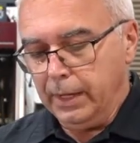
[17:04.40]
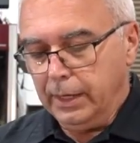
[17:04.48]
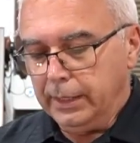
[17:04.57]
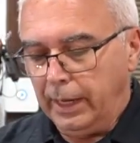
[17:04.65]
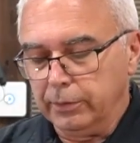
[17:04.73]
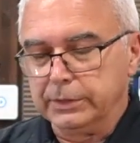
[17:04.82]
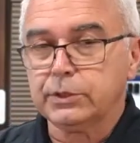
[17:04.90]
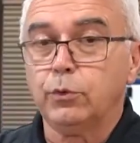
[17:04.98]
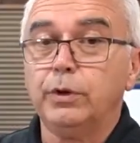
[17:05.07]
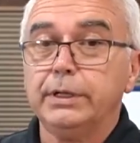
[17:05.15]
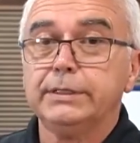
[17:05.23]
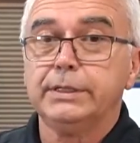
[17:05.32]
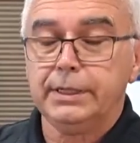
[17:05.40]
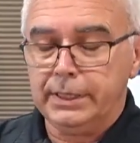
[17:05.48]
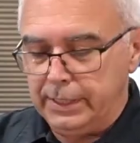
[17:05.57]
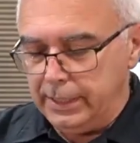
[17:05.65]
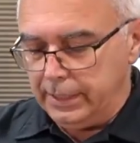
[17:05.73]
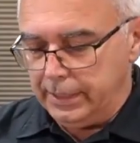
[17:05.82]
Now it's going to
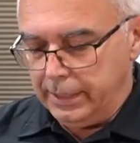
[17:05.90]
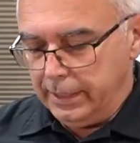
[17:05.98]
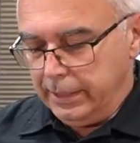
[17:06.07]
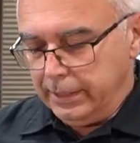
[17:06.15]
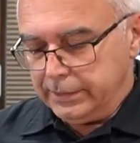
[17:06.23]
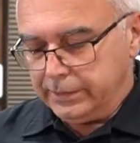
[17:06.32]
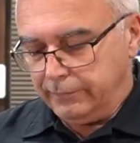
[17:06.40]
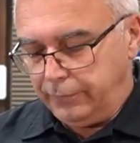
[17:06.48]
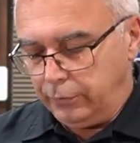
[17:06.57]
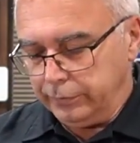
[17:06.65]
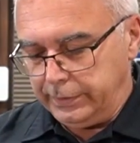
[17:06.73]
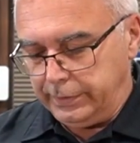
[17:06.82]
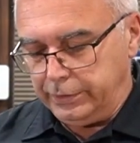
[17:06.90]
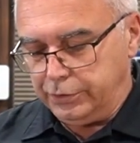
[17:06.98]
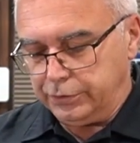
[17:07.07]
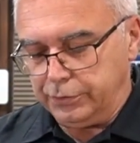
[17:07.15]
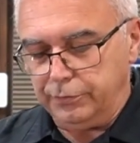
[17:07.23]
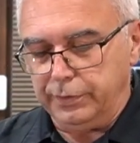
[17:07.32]
need some
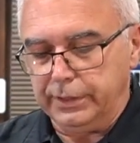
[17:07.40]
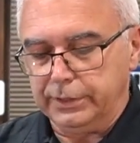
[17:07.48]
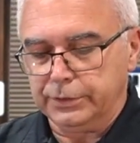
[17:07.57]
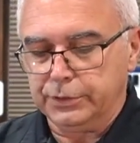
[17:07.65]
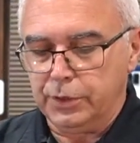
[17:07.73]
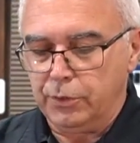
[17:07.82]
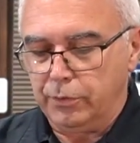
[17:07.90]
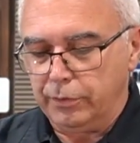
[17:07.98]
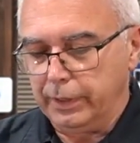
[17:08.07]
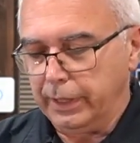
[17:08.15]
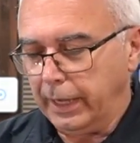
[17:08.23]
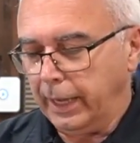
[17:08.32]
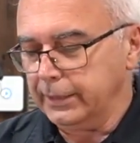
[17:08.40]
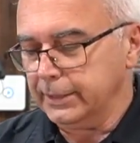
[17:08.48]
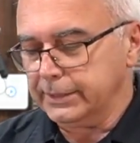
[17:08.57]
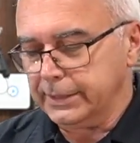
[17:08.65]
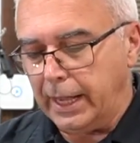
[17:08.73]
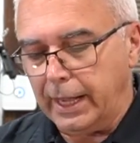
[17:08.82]
voltage to it. So on the
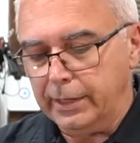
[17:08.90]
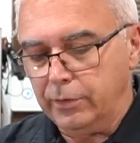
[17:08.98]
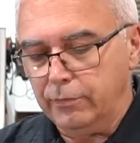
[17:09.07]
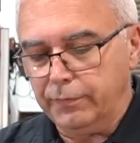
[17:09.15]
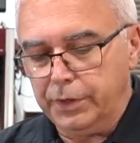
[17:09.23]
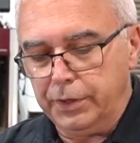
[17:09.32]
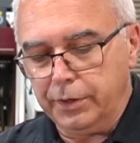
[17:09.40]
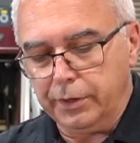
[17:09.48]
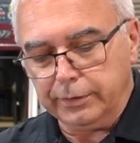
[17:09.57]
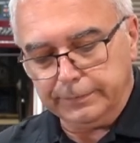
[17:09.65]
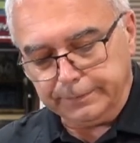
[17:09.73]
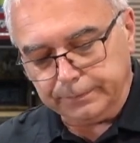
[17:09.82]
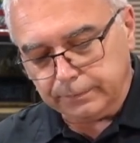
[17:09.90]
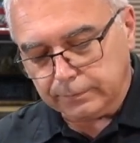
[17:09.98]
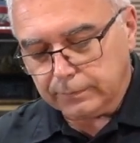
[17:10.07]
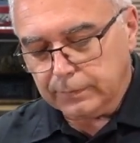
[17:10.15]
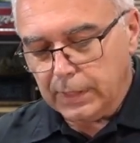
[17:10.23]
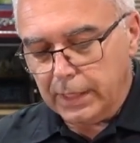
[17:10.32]
side over here
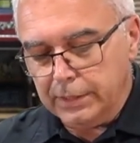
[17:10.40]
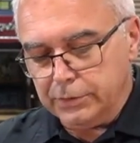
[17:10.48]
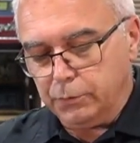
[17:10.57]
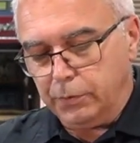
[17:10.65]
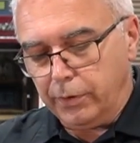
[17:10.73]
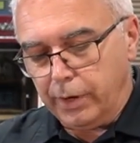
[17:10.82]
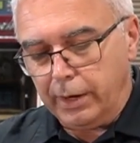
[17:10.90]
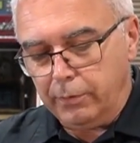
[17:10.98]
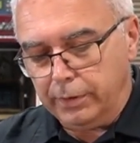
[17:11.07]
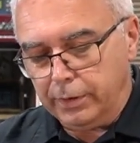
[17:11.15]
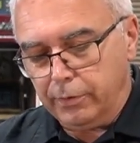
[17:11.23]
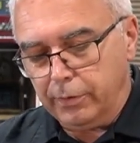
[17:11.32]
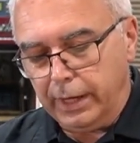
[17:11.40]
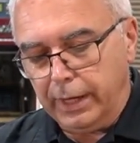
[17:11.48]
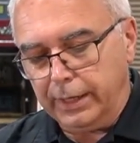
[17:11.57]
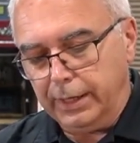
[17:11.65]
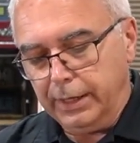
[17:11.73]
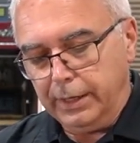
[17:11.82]
is where I would go
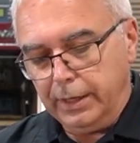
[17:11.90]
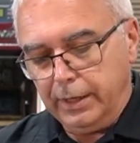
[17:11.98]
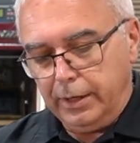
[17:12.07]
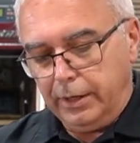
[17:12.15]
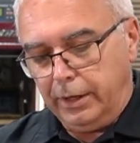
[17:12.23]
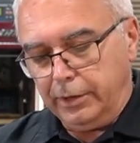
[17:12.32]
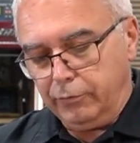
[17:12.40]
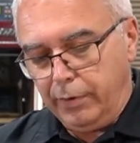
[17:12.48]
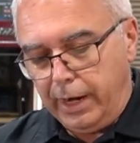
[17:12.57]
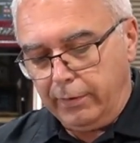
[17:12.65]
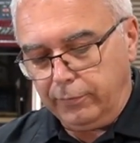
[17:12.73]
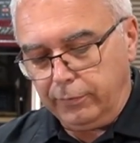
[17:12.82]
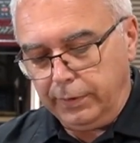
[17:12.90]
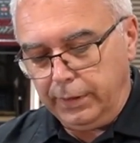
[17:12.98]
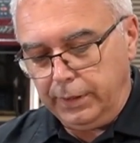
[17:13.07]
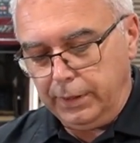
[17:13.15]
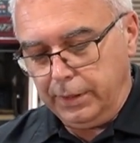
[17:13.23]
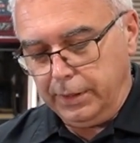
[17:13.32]
ahead, unravel
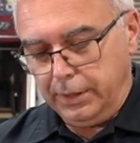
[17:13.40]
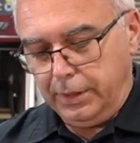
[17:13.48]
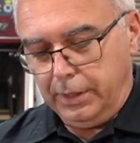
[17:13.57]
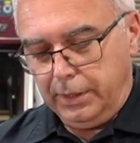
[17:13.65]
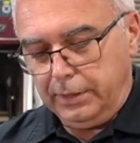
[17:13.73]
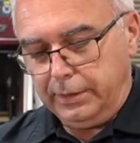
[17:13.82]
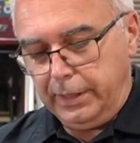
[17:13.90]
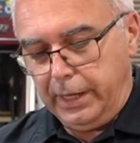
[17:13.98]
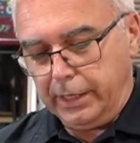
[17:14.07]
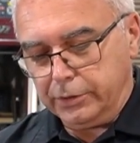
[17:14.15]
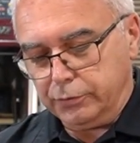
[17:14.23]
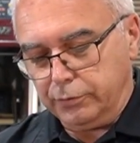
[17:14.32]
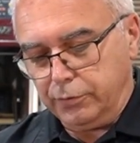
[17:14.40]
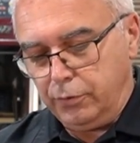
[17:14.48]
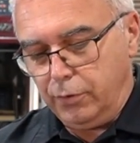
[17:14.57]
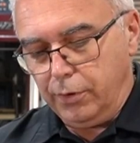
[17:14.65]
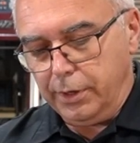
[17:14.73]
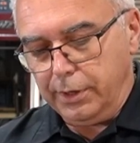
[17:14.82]
the actual
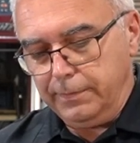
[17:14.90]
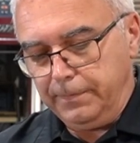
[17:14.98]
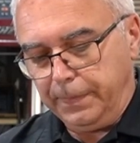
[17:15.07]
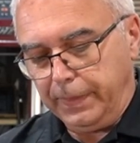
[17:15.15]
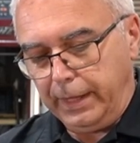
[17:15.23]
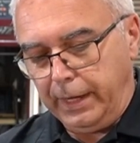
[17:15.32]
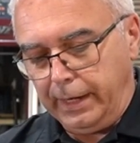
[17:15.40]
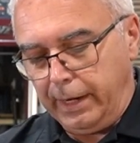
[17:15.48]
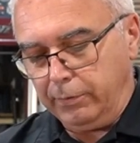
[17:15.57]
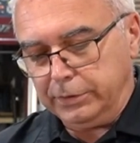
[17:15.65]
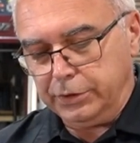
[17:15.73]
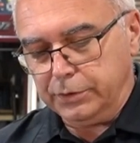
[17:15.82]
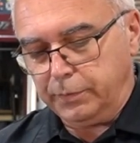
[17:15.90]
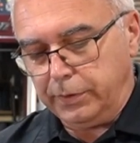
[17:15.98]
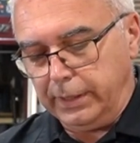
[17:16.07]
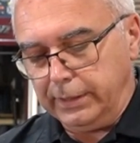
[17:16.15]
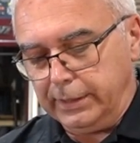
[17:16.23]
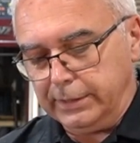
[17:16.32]
cord, and I would just
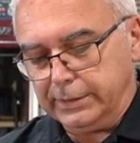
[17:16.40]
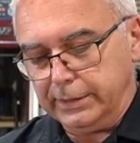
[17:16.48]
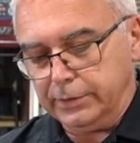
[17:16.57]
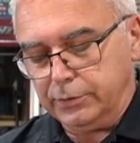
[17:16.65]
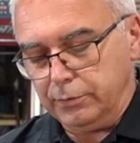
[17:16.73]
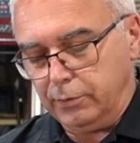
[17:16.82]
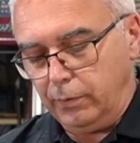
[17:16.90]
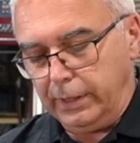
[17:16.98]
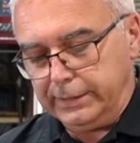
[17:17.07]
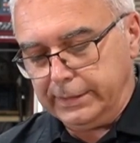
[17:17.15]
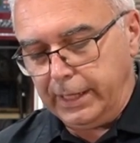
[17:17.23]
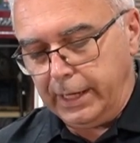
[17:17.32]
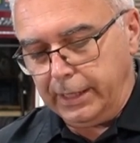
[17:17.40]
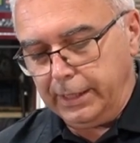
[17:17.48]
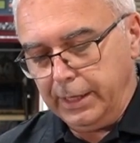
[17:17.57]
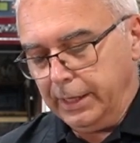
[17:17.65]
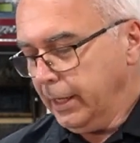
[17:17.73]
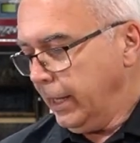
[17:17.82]
plug this into a 110,
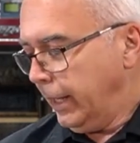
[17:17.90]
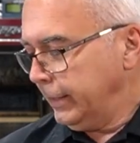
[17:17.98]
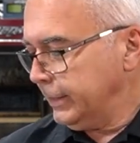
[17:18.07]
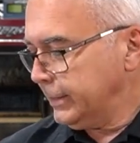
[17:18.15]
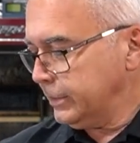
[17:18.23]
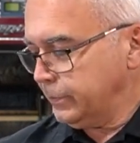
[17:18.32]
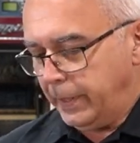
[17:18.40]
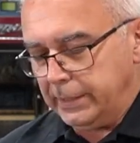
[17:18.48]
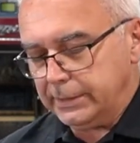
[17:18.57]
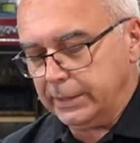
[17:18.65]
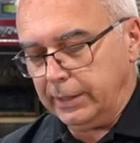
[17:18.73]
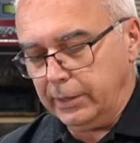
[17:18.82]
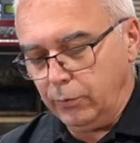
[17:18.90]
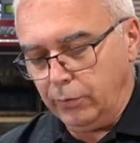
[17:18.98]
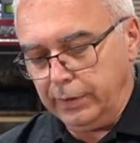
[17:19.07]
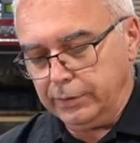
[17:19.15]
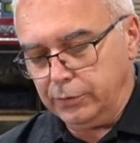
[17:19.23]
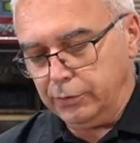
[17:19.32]
and this is basically
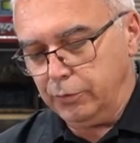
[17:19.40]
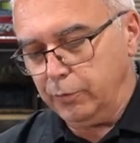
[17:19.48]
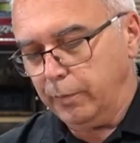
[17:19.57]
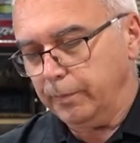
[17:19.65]
going to